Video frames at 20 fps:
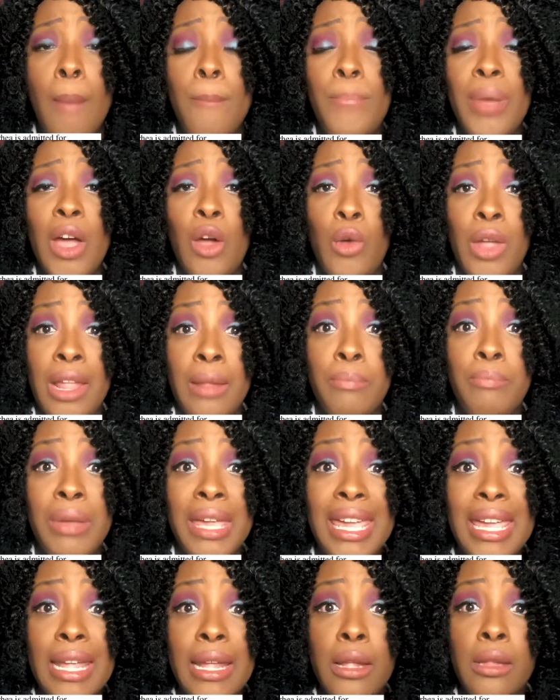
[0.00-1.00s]
But in
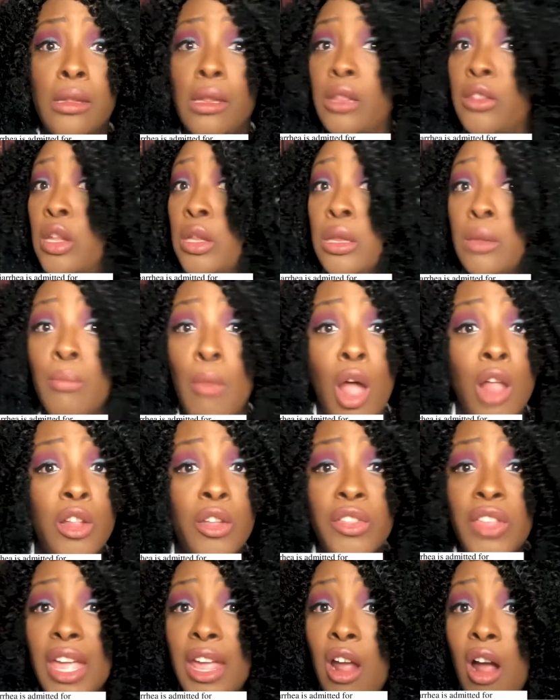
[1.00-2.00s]
peds, the
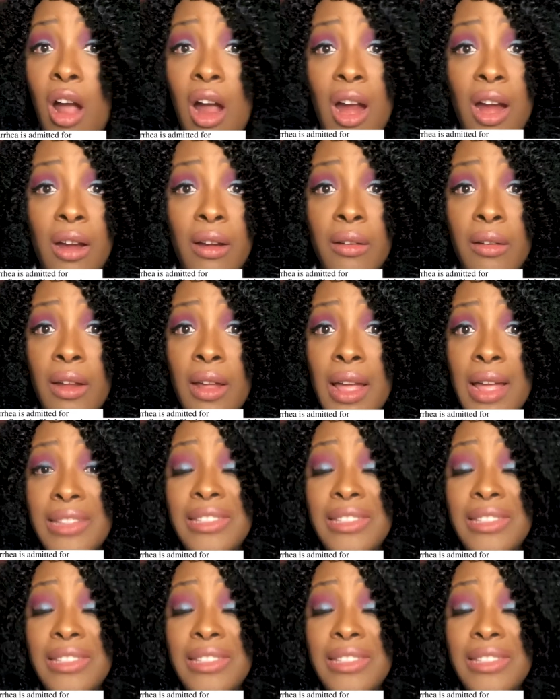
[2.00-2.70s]
smaller they are,